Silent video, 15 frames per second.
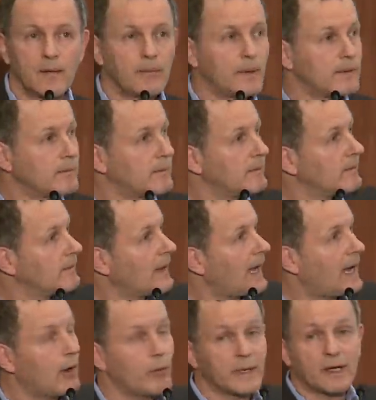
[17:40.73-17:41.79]
But
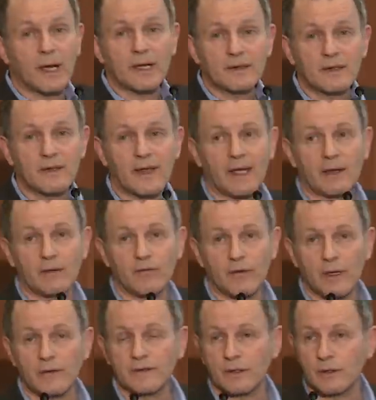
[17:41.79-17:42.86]
how we got to that
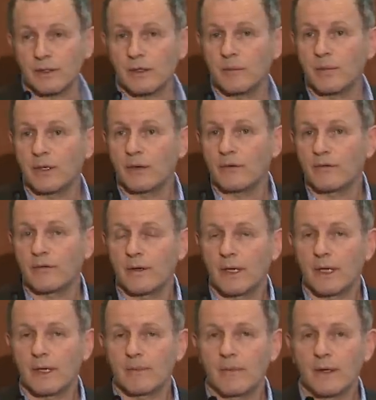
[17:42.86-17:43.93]
involves a little bit
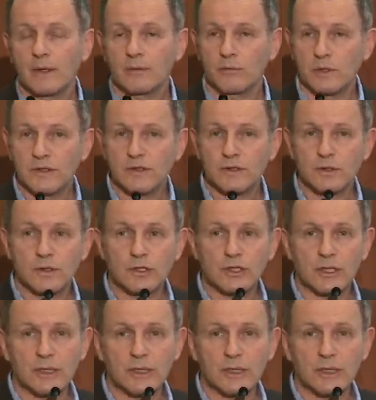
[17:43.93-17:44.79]
of research,